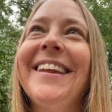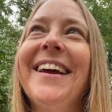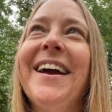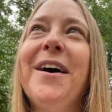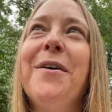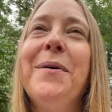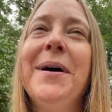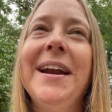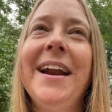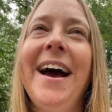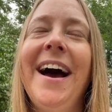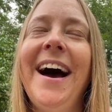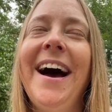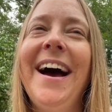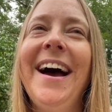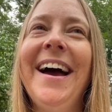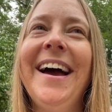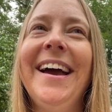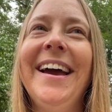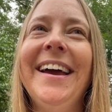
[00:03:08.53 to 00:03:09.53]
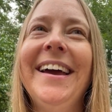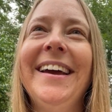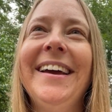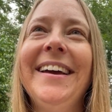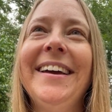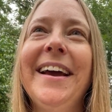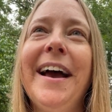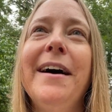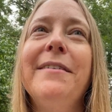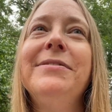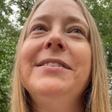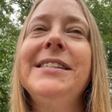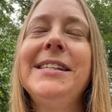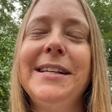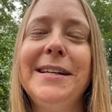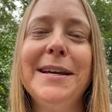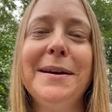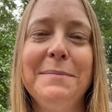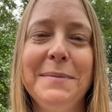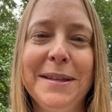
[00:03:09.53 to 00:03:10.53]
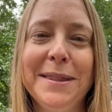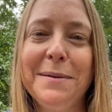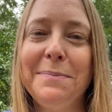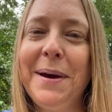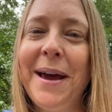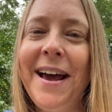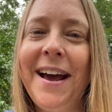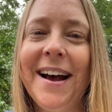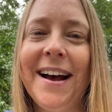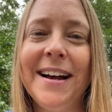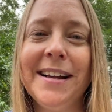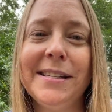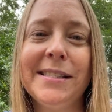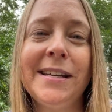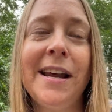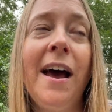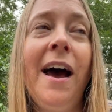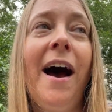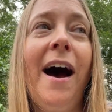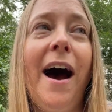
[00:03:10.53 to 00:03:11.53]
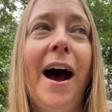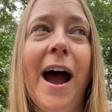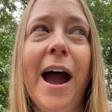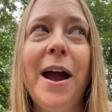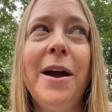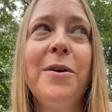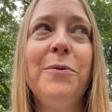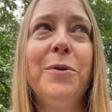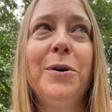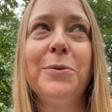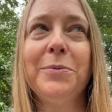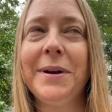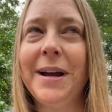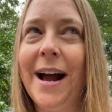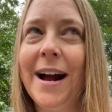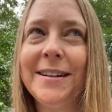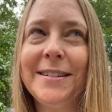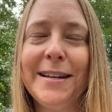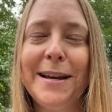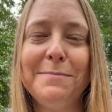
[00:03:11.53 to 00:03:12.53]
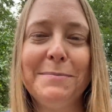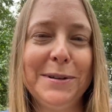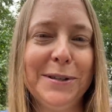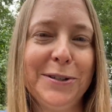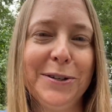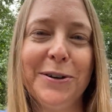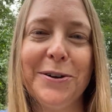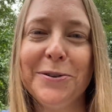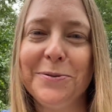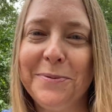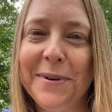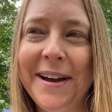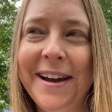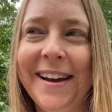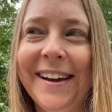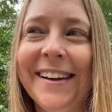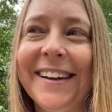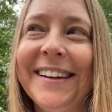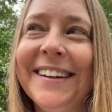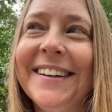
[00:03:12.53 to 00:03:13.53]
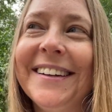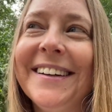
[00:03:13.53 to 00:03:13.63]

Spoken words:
when I have seen him in the past, I will react to him a certain way.